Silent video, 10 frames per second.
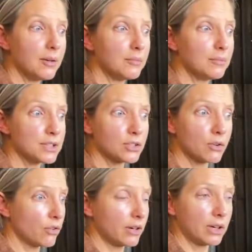It's
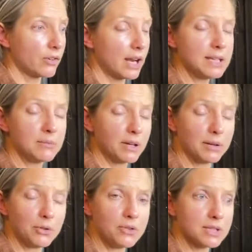creating my immune
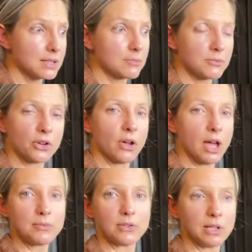system to go
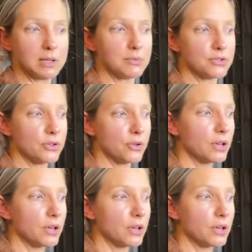absolutely berserk.